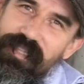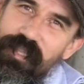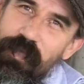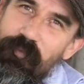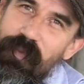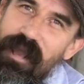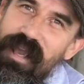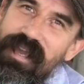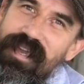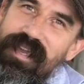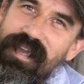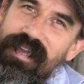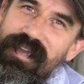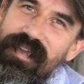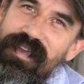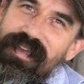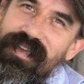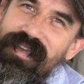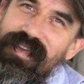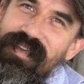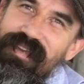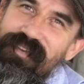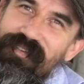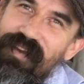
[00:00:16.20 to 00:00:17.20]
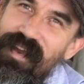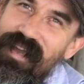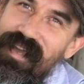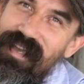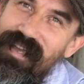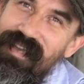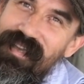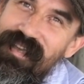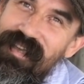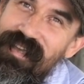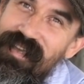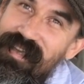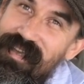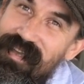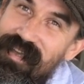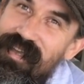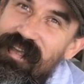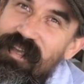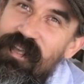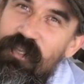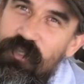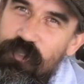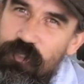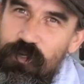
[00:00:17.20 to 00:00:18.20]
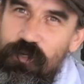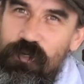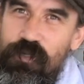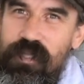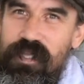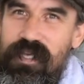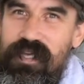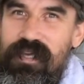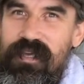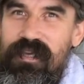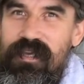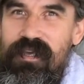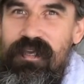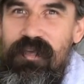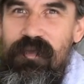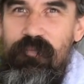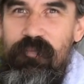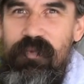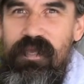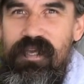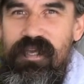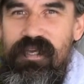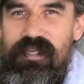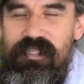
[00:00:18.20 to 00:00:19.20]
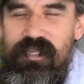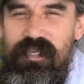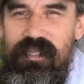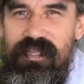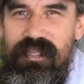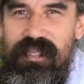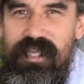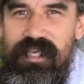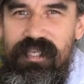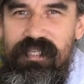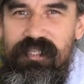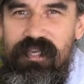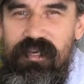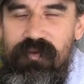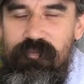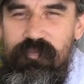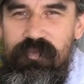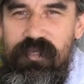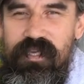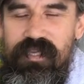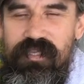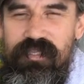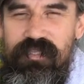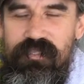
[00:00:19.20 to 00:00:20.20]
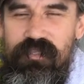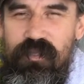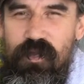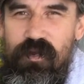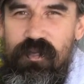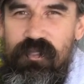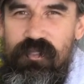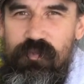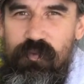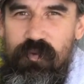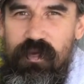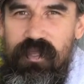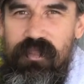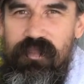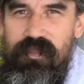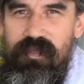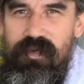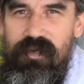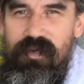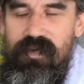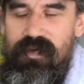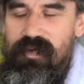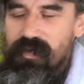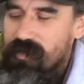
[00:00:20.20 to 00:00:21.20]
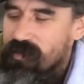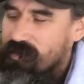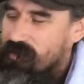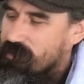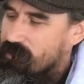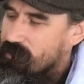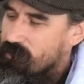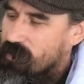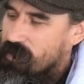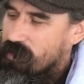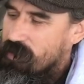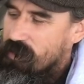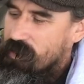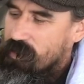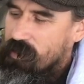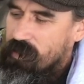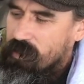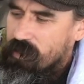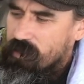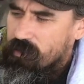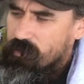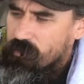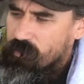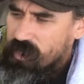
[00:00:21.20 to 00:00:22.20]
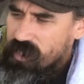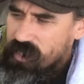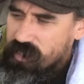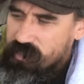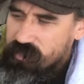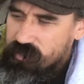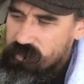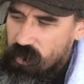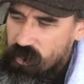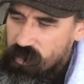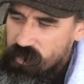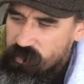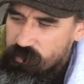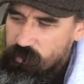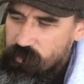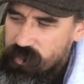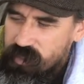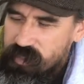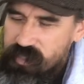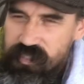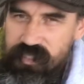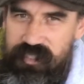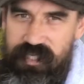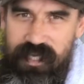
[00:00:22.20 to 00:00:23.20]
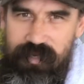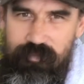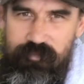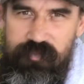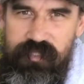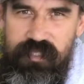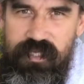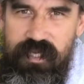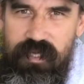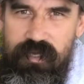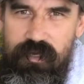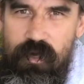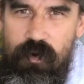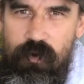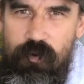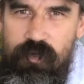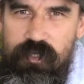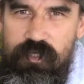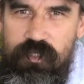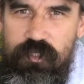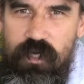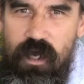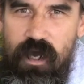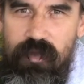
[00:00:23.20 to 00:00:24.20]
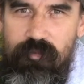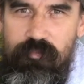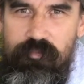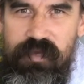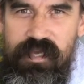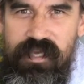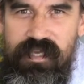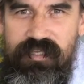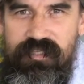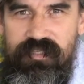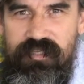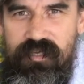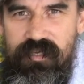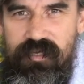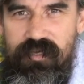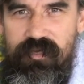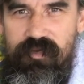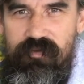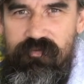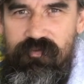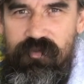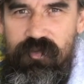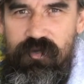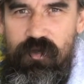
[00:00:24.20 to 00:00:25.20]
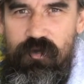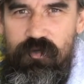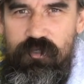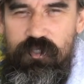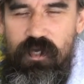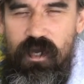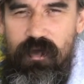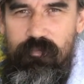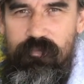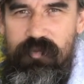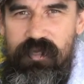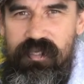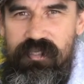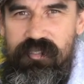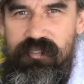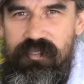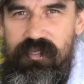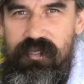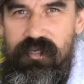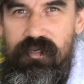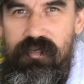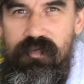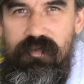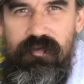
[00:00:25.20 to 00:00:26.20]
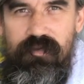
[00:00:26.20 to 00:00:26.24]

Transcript: in the making, right? Truly, because it leads up, to, it starts with, uh, really starts with Tim Tino and John Pesey. you know John Pesey,